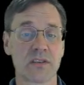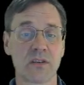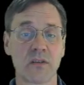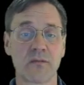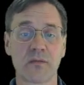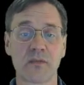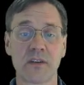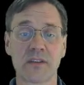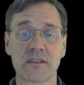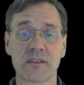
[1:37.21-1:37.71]
So
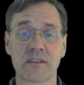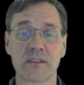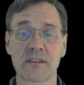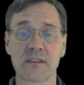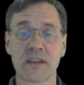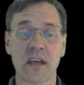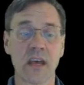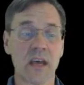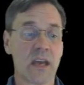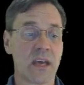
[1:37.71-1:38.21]
for
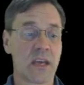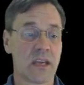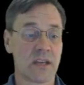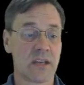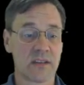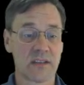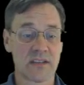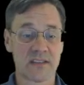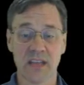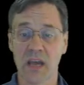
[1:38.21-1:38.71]
instance,
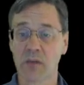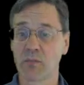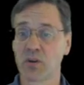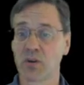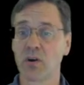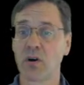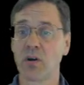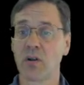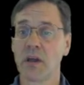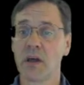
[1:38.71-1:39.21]
in the
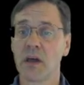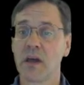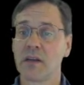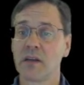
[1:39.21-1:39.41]
seminal